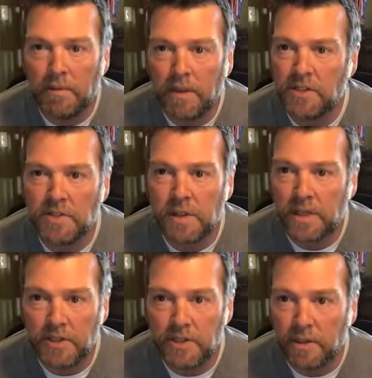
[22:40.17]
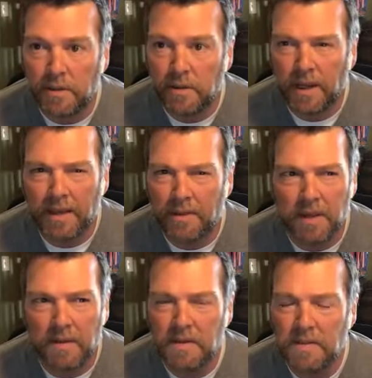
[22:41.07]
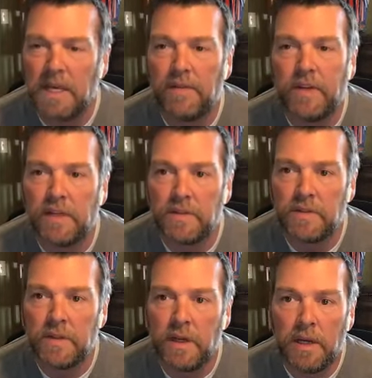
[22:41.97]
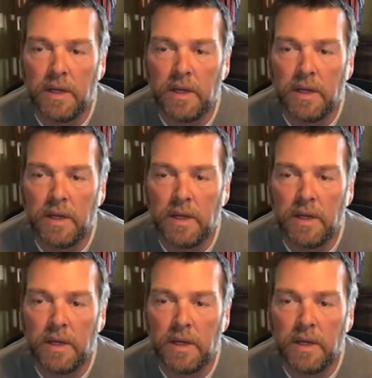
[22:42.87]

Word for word: legislation, I think in the 70s,